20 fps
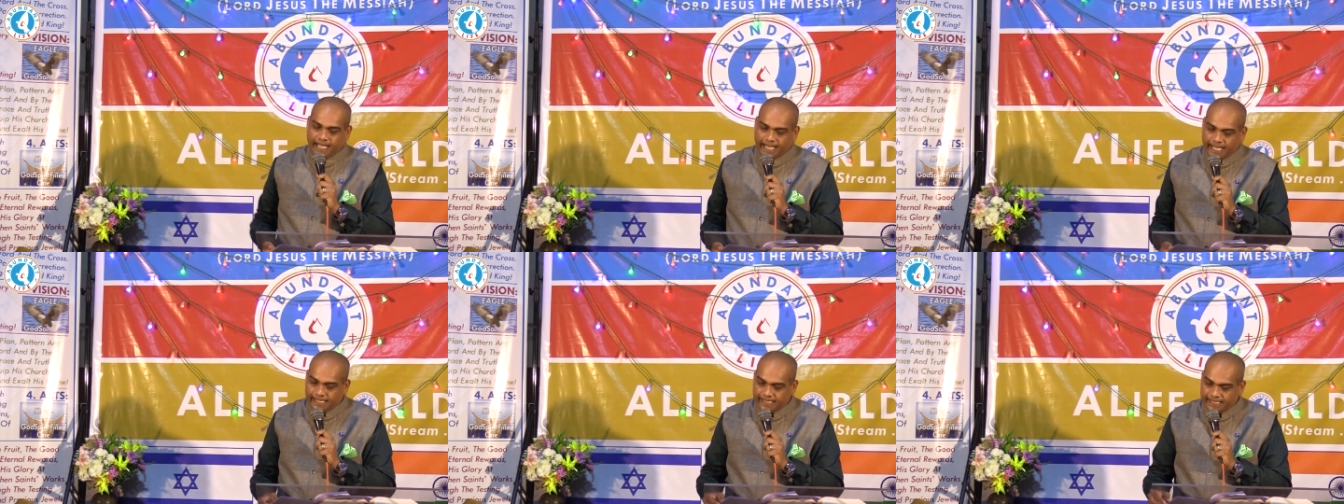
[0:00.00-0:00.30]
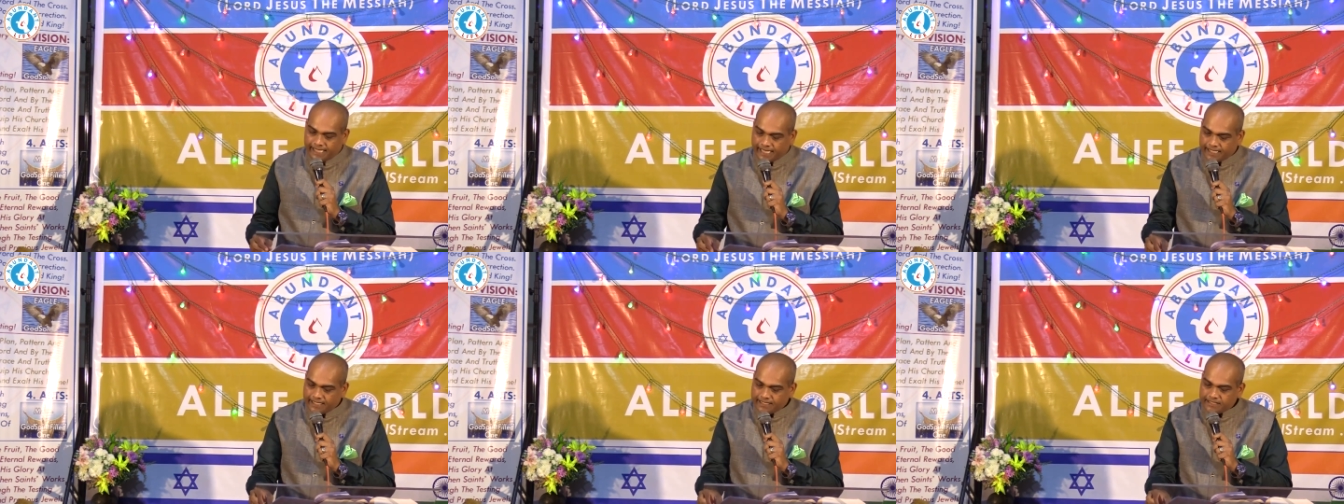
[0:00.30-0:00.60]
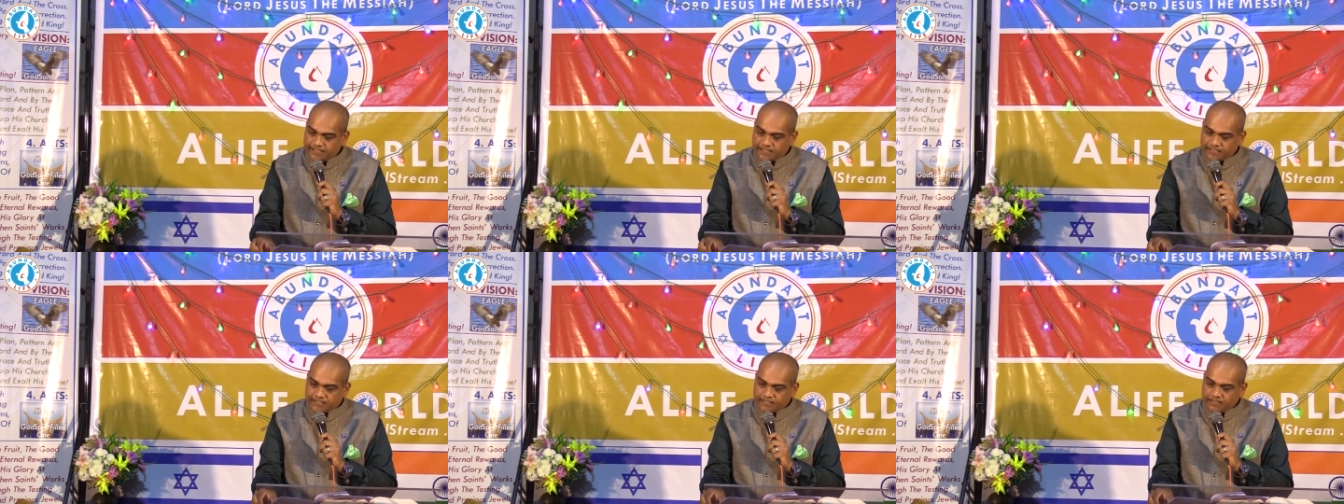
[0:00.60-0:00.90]
and that
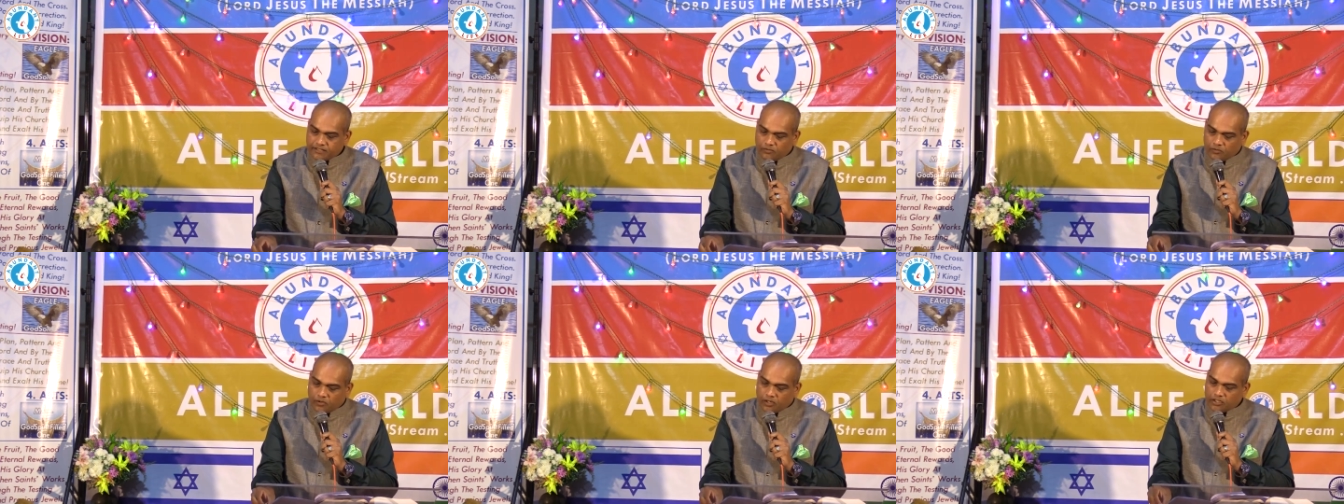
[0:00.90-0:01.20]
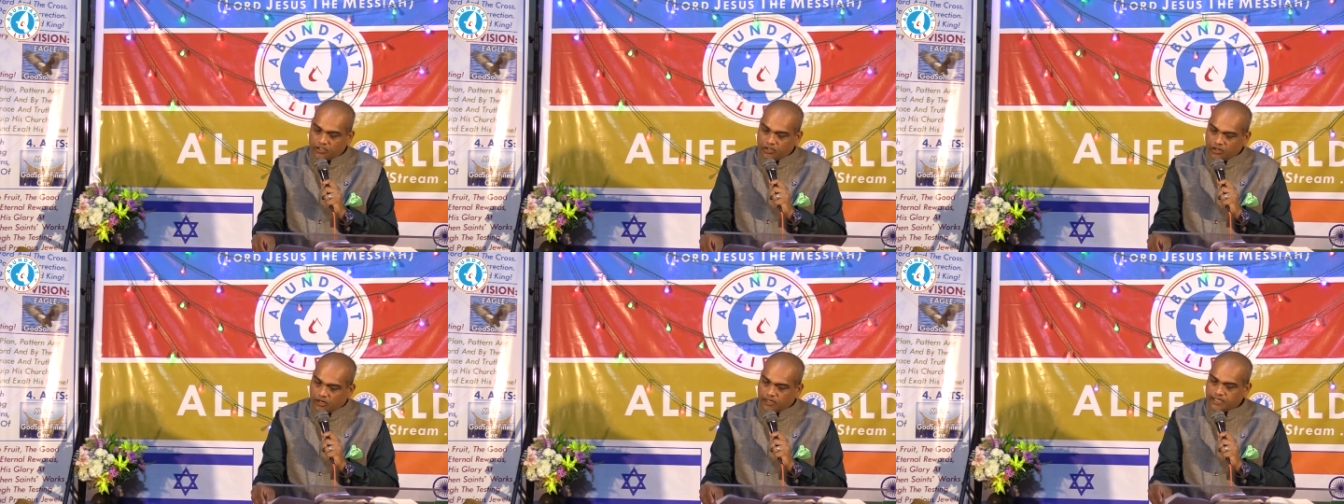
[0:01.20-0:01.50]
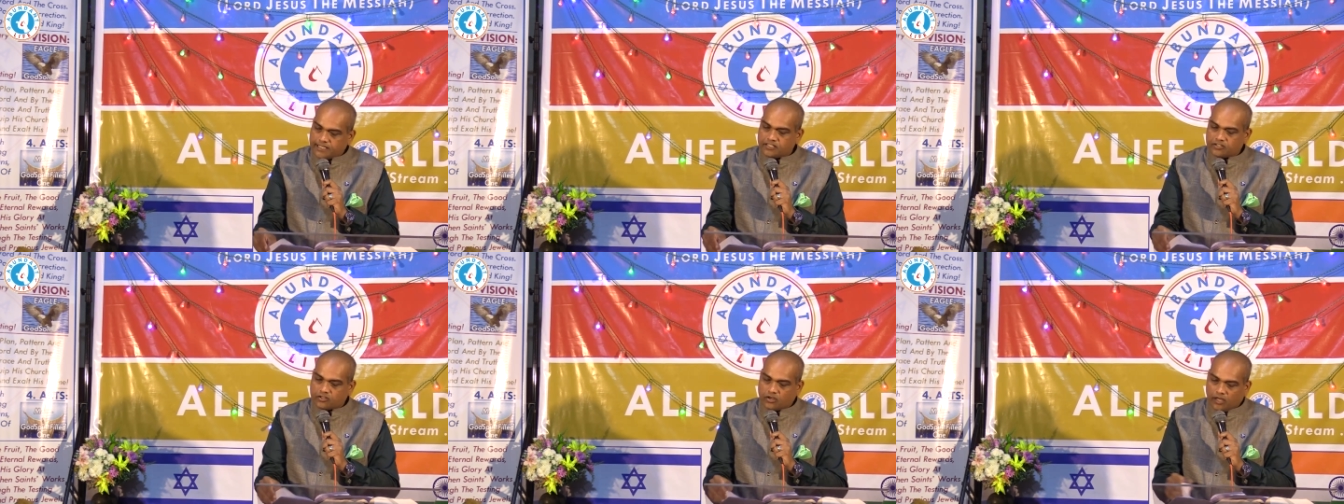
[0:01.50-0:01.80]
is what
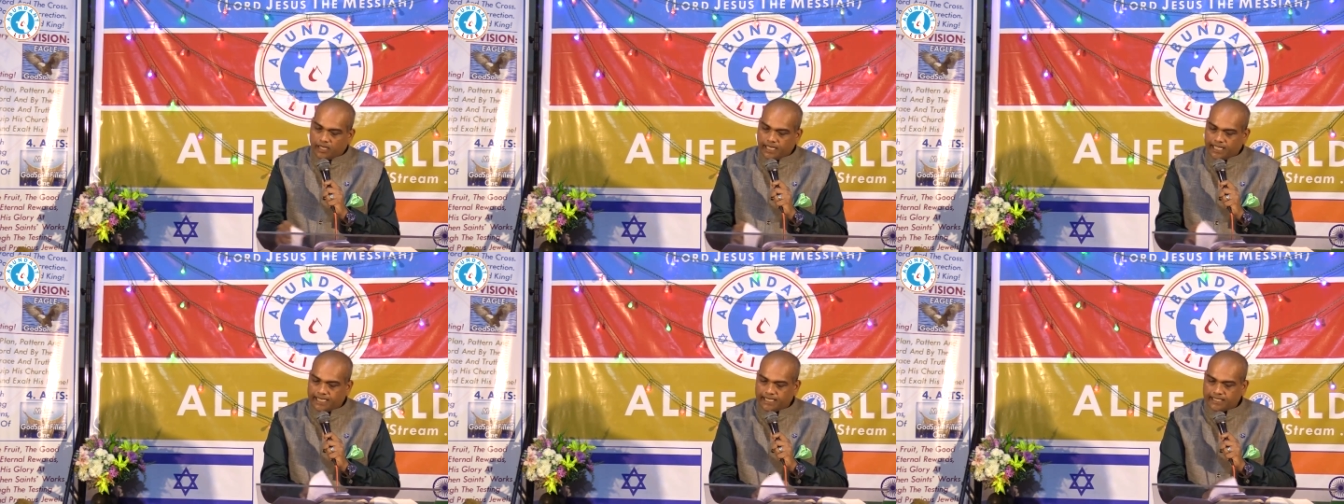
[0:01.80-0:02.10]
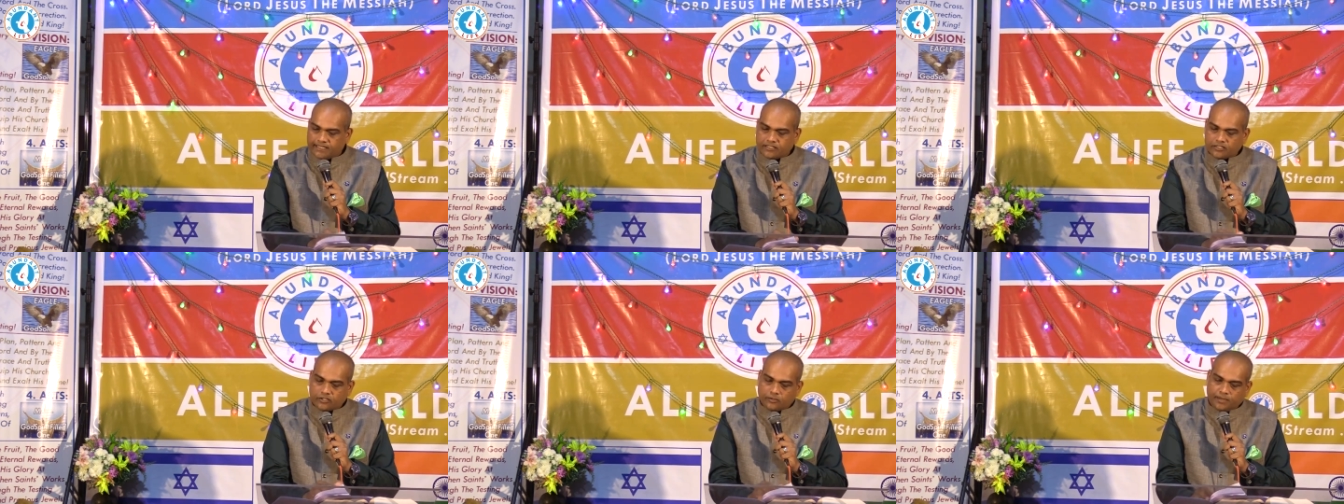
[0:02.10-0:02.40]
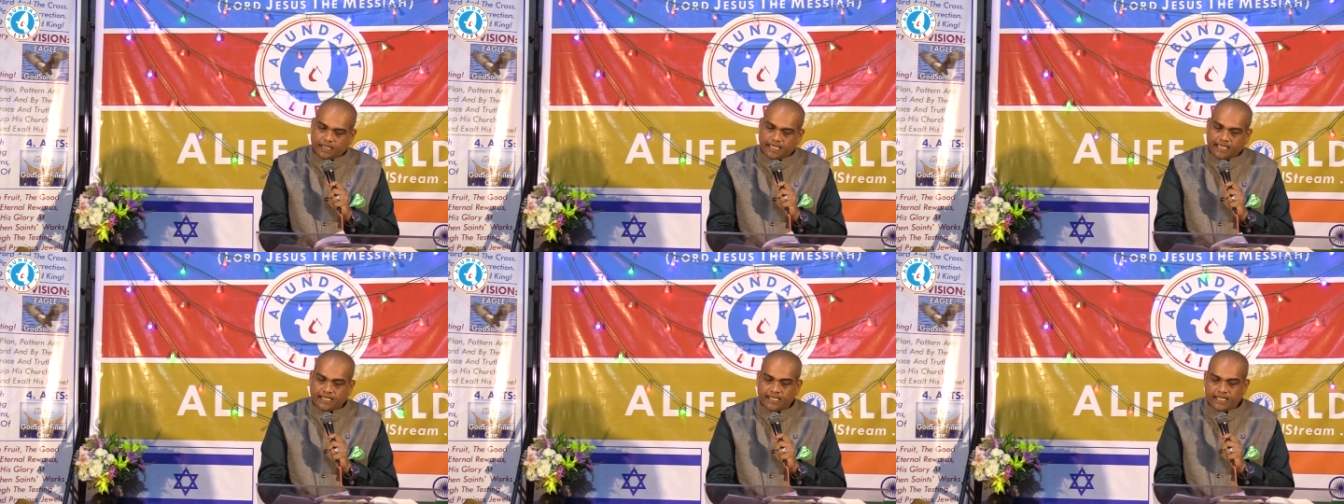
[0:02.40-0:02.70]
god is calling us to
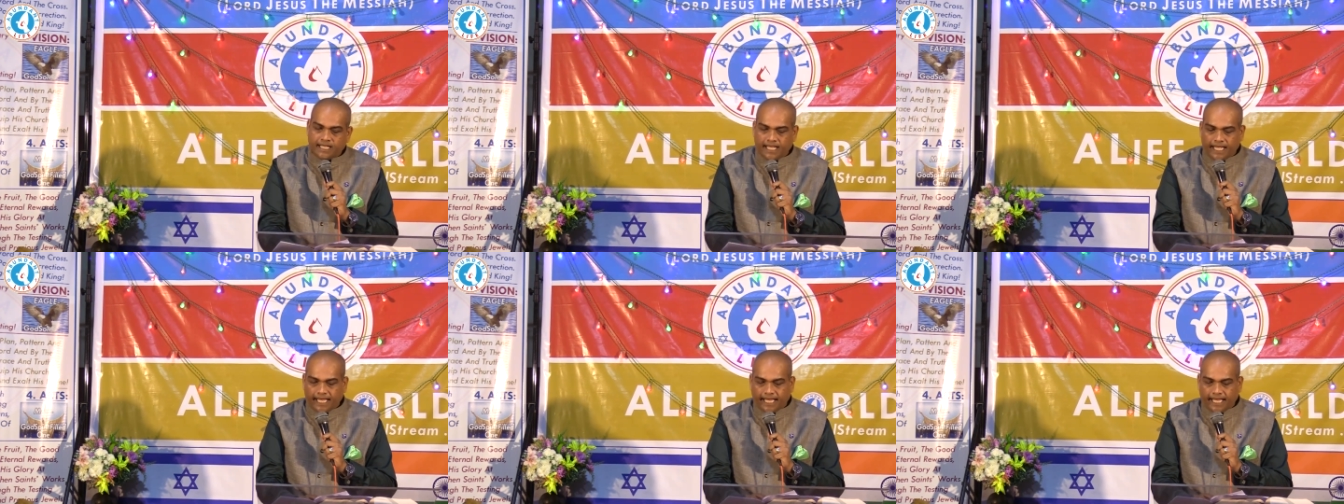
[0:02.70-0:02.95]
be